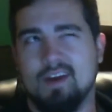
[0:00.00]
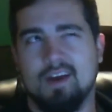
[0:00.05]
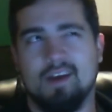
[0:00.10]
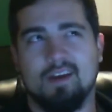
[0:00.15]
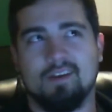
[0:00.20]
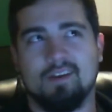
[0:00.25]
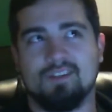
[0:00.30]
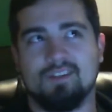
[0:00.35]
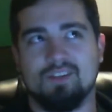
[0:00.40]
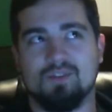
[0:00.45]

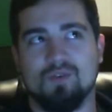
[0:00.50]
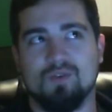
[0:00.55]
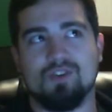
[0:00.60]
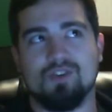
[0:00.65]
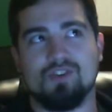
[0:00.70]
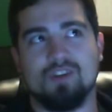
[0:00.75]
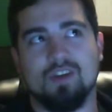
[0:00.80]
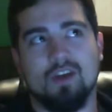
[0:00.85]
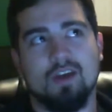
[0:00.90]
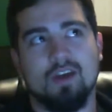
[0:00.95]

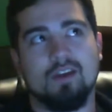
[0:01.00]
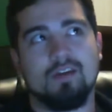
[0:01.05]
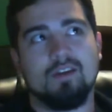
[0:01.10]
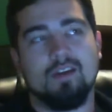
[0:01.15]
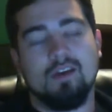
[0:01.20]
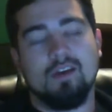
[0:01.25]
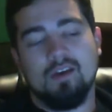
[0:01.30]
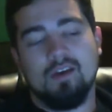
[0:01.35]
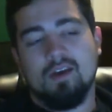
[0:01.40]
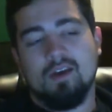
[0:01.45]
situation yet.
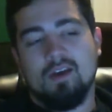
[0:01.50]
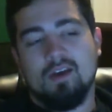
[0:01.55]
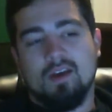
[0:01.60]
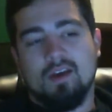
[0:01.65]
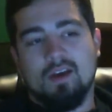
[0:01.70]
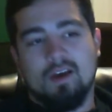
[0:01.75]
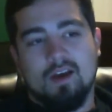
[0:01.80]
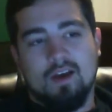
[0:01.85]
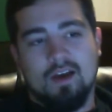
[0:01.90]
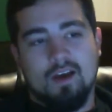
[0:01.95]

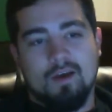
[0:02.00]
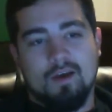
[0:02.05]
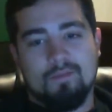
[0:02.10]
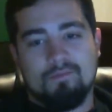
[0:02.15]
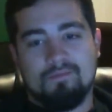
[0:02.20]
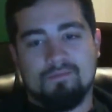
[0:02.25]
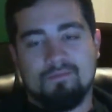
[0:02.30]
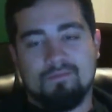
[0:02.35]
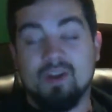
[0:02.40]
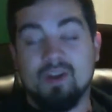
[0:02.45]

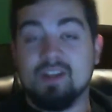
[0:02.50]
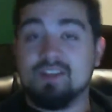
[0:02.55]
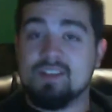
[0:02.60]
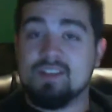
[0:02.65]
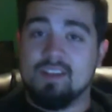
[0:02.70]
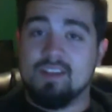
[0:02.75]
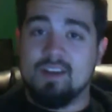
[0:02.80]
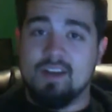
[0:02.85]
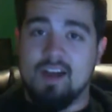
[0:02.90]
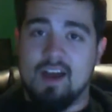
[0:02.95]
But he's
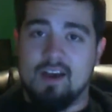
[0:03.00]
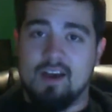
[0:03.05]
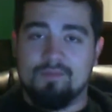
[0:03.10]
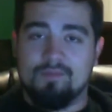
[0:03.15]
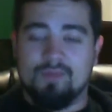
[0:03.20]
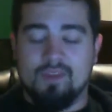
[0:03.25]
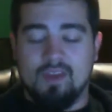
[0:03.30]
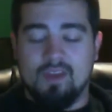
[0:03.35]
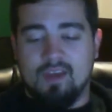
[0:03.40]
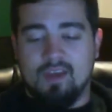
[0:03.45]
in there
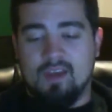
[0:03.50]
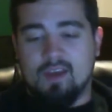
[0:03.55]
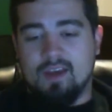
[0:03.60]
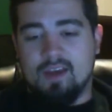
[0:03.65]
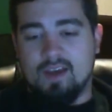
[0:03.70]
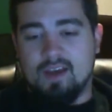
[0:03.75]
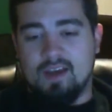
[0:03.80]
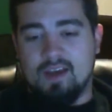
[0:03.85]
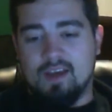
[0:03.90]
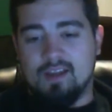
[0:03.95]
now,
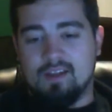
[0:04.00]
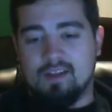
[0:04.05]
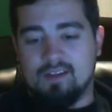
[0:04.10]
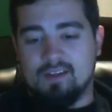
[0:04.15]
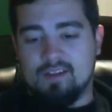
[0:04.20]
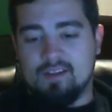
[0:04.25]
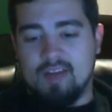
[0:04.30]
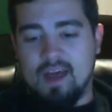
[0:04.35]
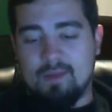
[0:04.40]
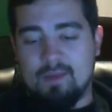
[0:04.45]

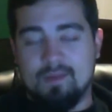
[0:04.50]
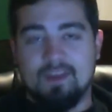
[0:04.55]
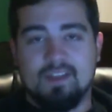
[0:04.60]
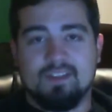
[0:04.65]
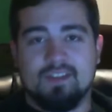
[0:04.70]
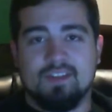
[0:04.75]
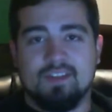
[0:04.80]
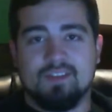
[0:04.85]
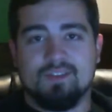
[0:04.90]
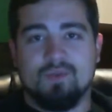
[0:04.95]
and that
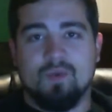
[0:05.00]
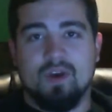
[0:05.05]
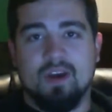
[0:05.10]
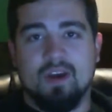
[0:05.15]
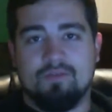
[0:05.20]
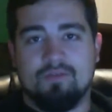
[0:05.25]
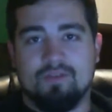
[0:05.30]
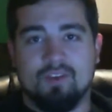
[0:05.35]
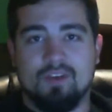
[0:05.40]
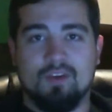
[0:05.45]
means there's a
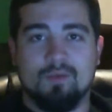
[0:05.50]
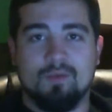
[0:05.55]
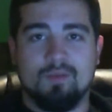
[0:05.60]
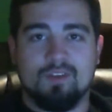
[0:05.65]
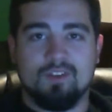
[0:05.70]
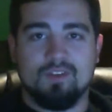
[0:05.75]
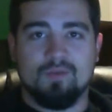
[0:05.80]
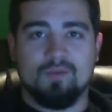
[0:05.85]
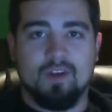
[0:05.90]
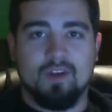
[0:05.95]
way for the
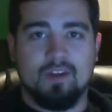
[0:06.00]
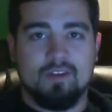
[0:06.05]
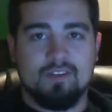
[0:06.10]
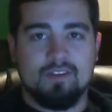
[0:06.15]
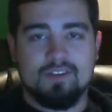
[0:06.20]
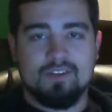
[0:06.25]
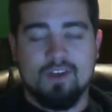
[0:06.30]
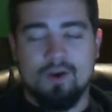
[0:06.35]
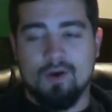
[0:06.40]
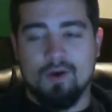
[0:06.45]
humans to win.
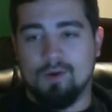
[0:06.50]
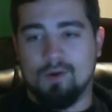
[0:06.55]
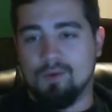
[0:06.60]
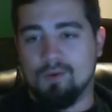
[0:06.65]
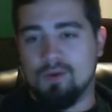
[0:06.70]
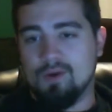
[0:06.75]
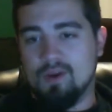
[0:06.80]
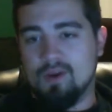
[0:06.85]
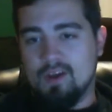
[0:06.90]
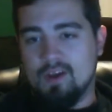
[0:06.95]

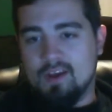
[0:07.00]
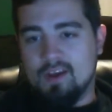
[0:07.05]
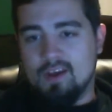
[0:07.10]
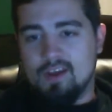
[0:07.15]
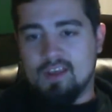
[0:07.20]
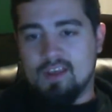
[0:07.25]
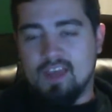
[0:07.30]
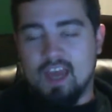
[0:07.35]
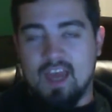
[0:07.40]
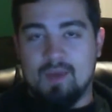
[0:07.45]
So,
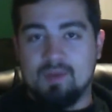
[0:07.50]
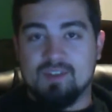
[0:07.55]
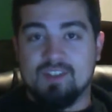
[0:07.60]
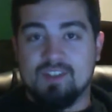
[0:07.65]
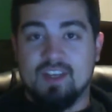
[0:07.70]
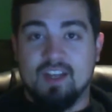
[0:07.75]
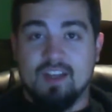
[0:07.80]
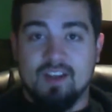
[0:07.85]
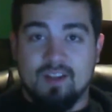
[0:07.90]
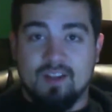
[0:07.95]
game is
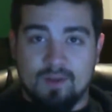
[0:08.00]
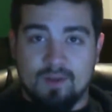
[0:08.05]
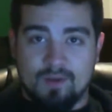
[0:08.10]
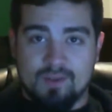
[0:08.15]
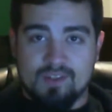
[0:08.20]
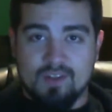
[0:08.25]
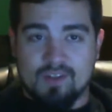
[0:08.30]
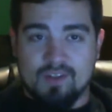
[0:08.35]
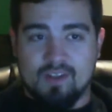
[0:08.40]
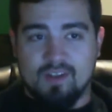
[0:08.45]
getting
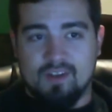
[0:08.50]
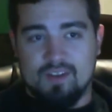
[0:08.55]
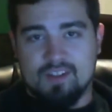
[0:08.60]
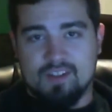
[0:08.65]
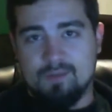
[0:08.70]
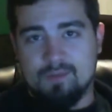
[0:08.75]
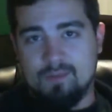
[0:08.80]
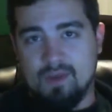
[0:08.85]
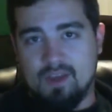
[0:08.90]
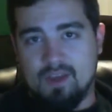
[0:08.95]
closer and
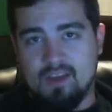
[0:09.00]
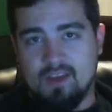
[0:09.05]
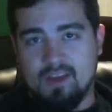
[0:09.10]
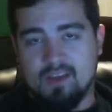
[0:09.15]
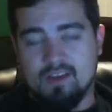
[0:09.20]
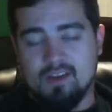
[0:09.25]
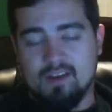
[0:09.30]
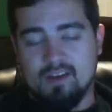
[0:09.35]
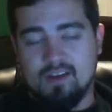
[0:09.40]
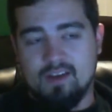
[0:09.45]
closer to
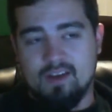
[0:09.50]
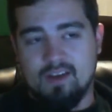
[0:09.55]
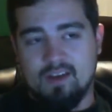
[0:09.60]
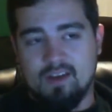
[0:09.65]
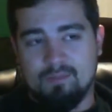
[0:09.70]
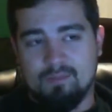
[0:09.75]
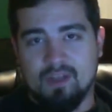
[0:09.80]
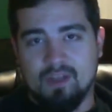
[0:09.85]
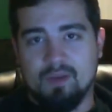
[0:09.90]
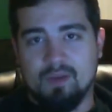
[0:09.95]
being
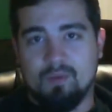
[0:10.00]
a playable